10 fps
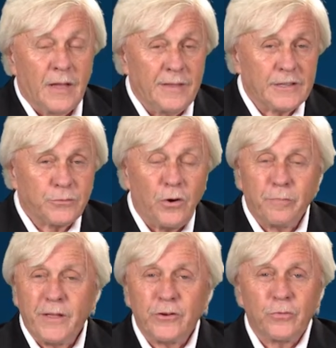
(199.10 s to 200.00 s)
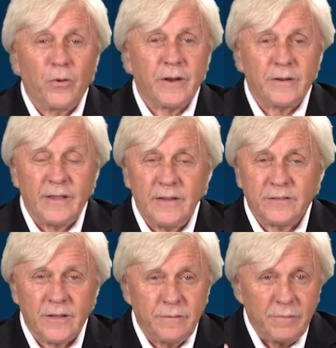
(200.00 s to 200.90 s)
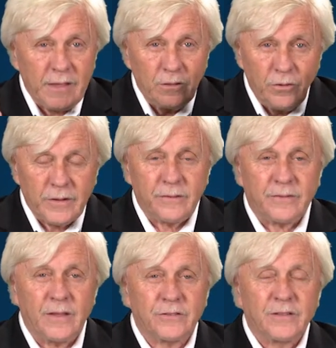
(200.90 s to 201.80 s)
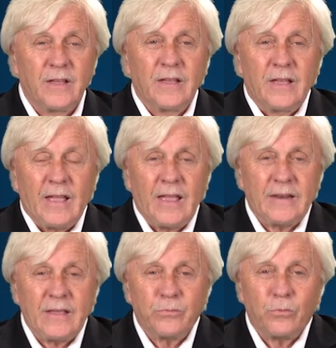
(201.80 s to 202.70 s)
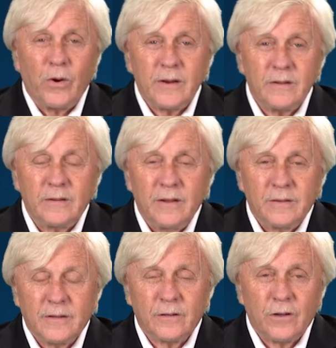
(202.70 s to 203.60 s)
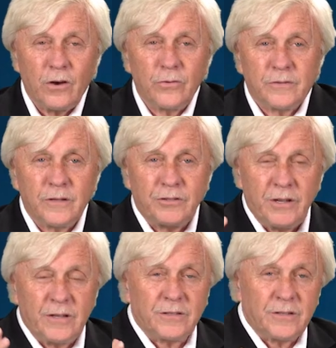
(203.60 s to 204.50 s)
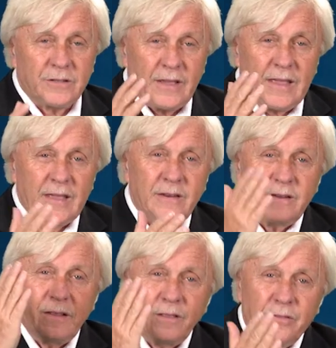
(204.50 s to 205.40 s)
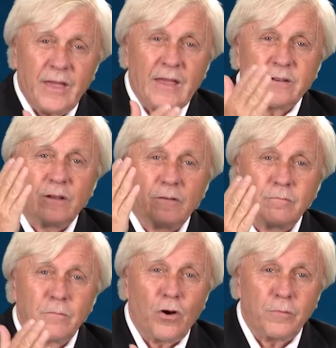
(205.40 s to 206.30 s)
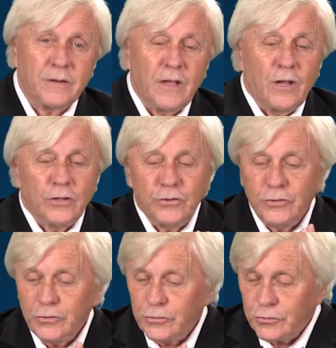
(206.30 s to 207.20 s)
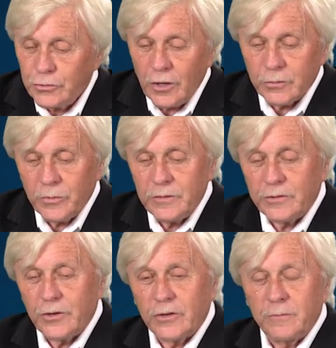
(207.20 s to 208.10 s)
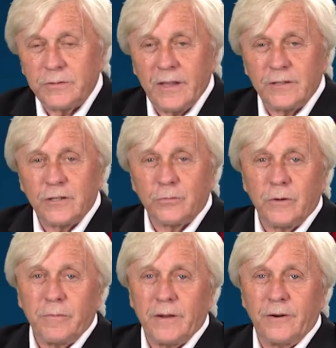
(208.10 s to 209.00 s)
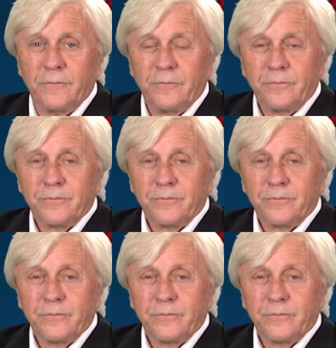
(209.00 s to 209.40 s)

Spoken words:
And that's what Peter wanted. He said, "Man, look at this," and he wanted to go to Jesus in that moment, not when the circumstances were better,